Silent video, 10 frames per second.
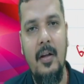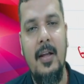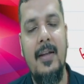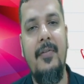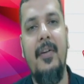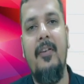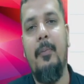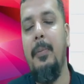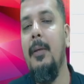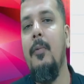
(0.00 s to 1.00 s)
If it is
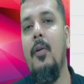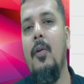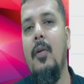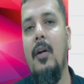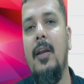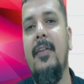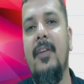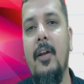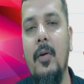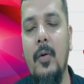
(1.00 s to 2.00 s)
PBO less than
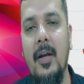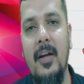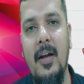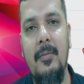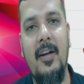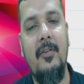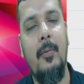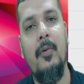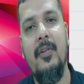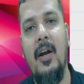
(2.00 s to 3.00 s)
or equal to 10 grams, that is
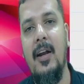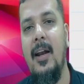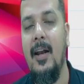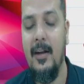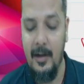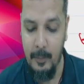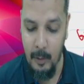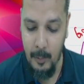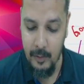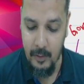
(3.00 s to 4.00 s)
postcard, inland letter,
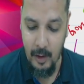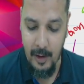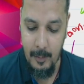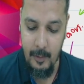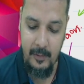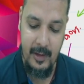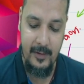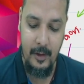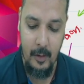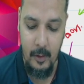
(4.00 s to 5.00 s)
book post, ordinary post less
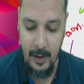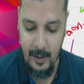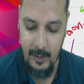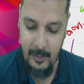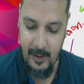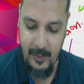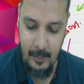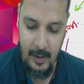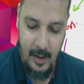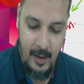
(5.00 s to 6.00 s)
than or equal to 10 grams,
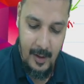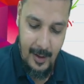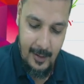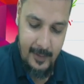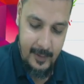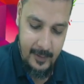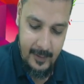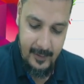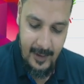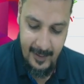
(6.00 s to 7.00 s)
exempt. Others, it
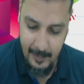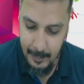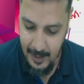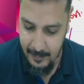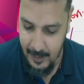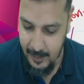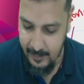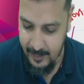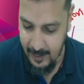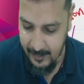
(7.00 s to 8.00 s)
is taxable, and when it
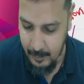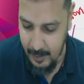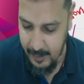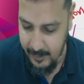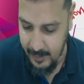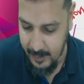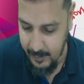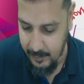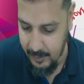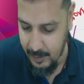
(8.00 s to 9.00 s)
is taxable, it is under
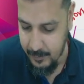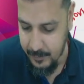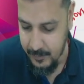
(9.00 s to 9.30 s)
FCM.